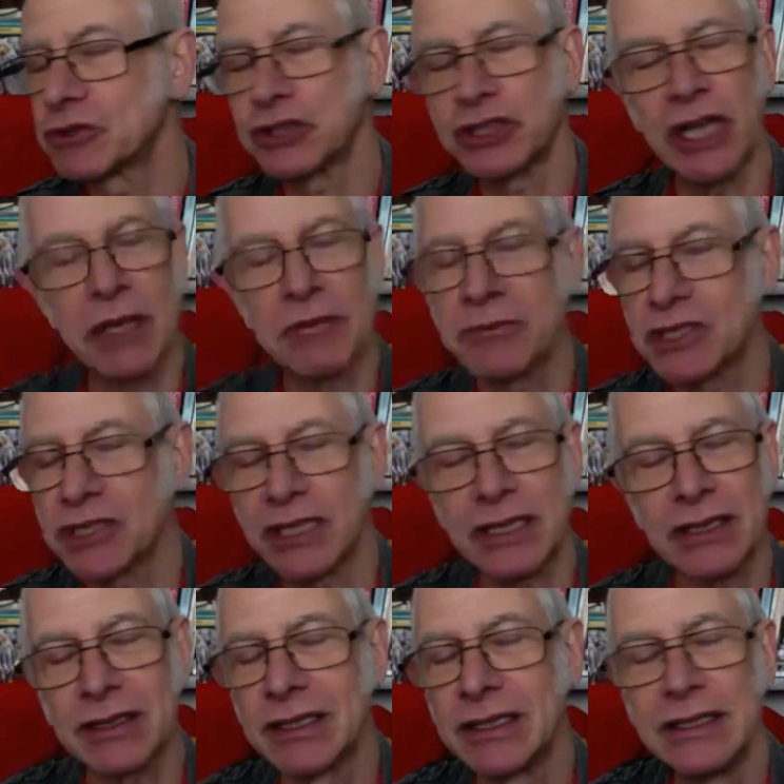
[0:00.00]
shame, because
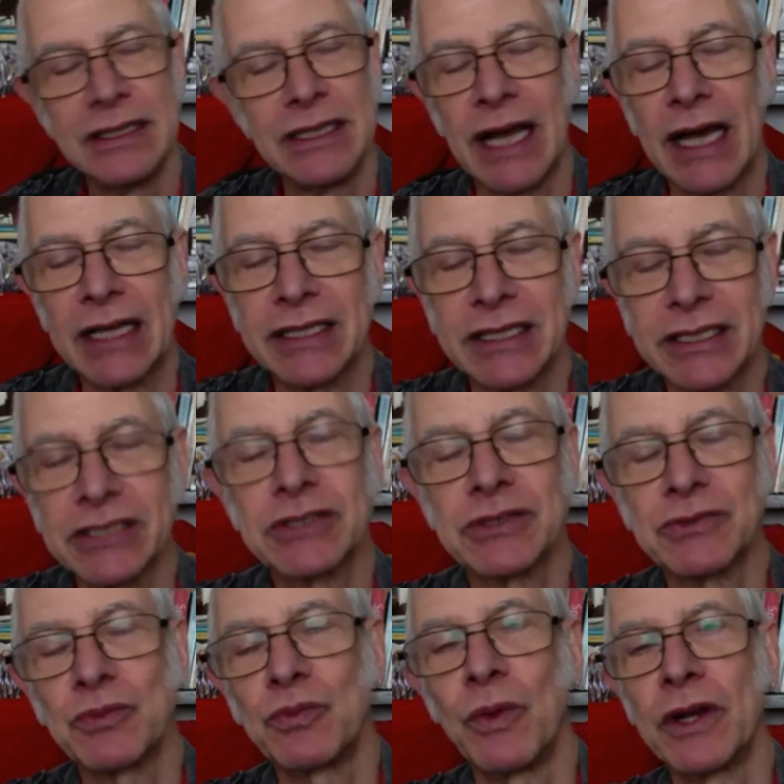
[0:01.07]
I think
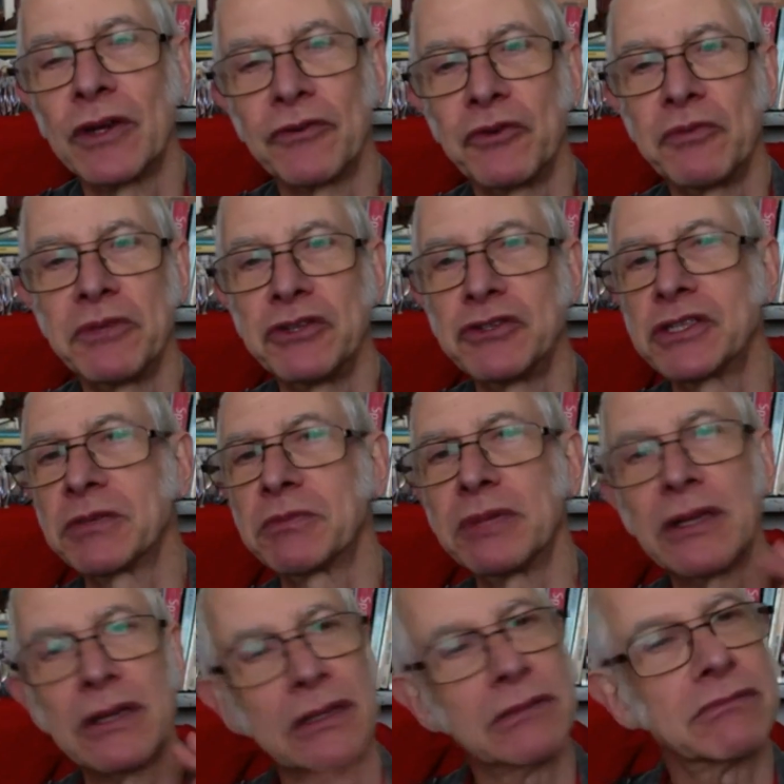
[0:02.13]
it's wonderful music, but I